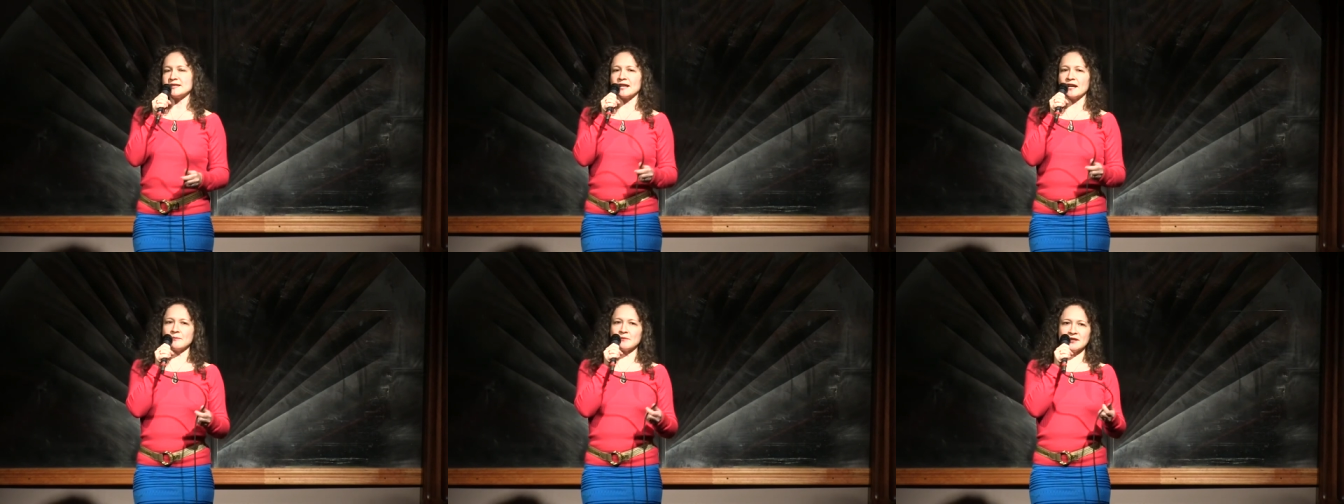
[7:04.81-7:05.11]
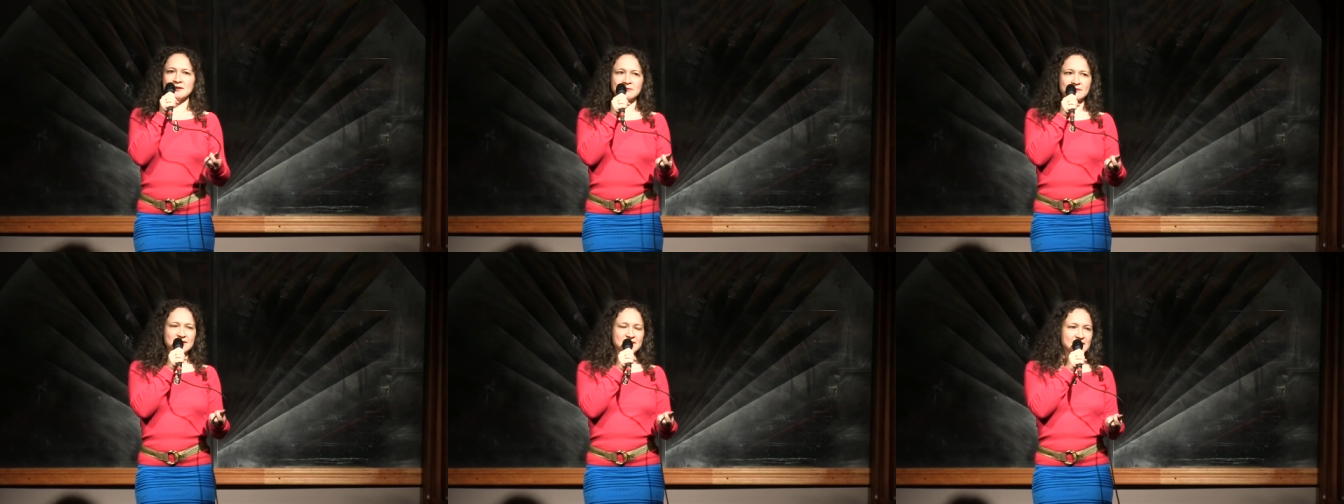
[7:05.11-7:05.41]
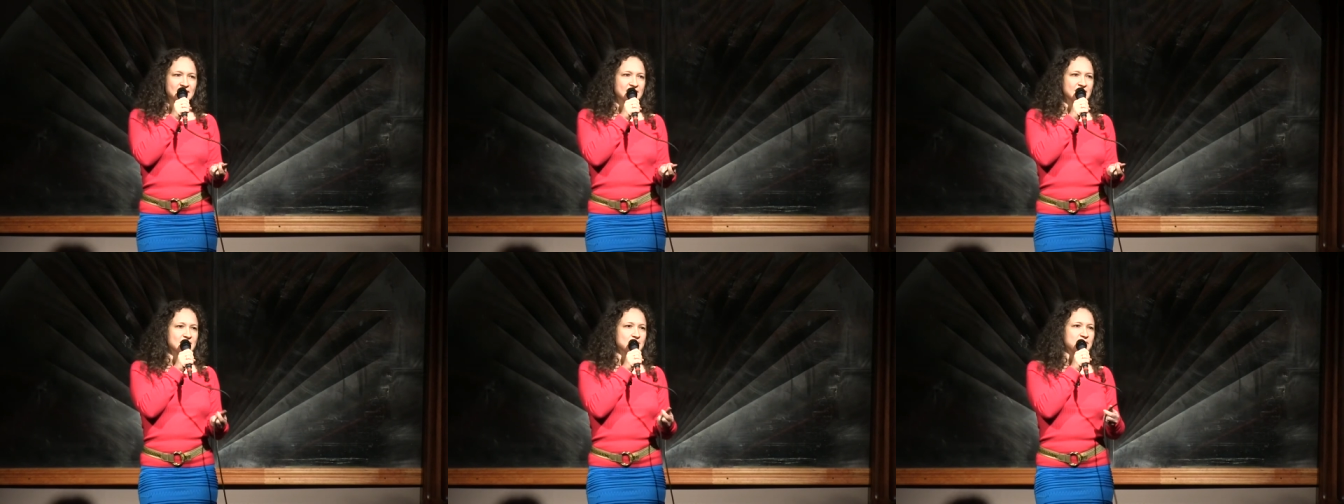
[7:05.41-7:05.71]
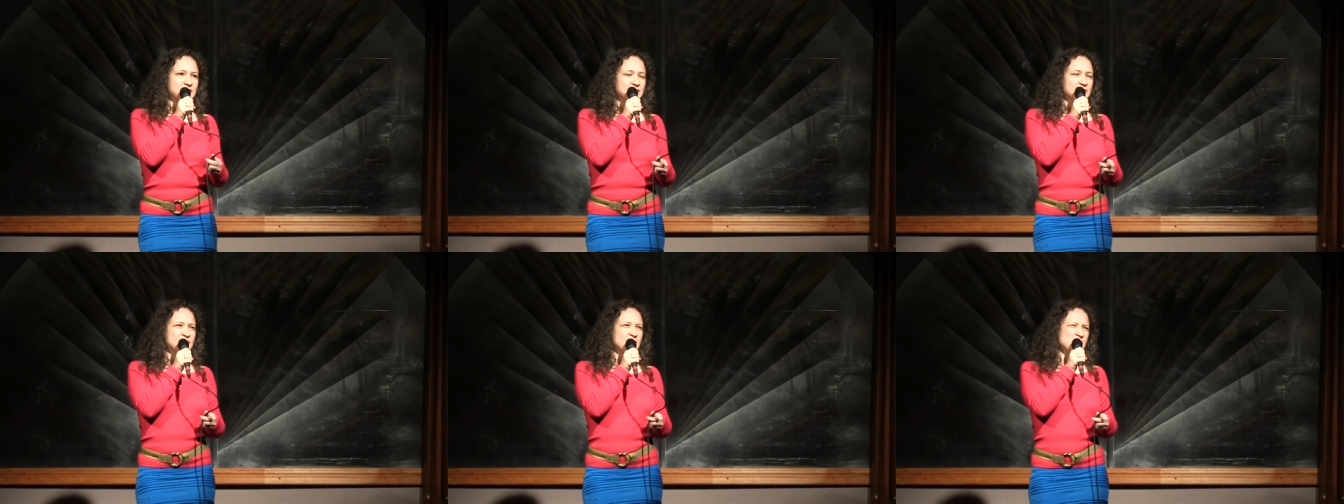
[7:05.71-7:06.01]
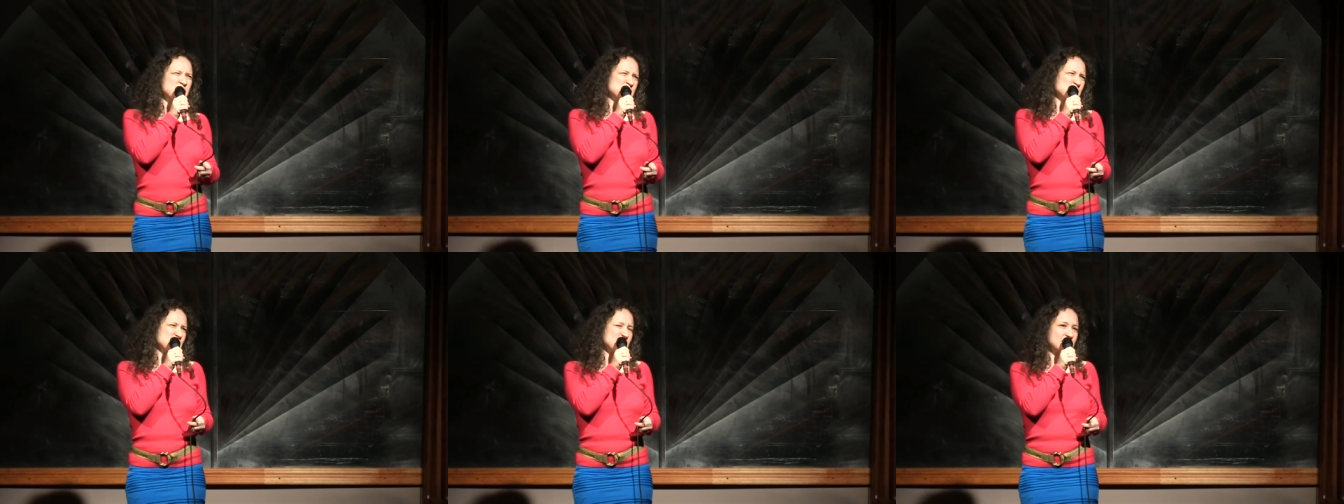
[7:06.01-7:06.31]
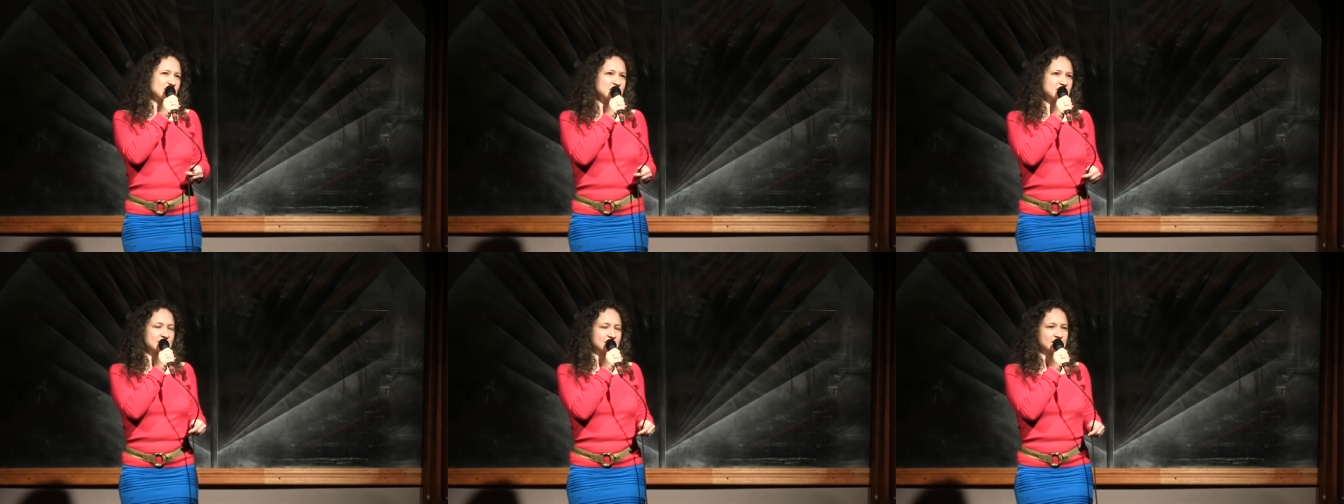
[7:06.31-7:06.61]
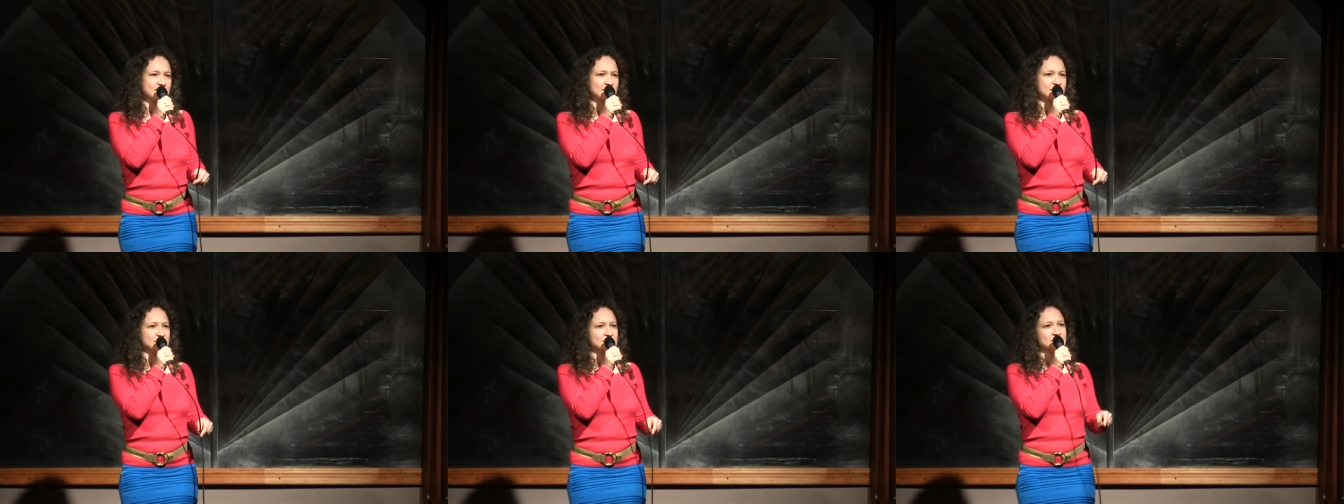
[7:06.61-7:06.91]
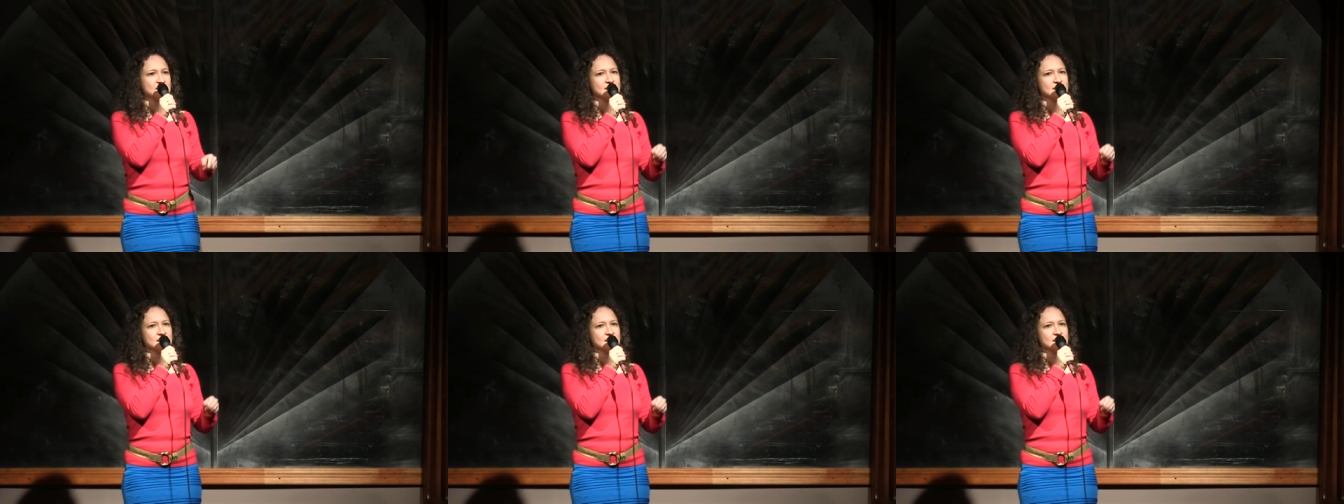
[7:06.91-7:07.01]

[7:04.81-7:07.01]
time he was standing by the copy machine just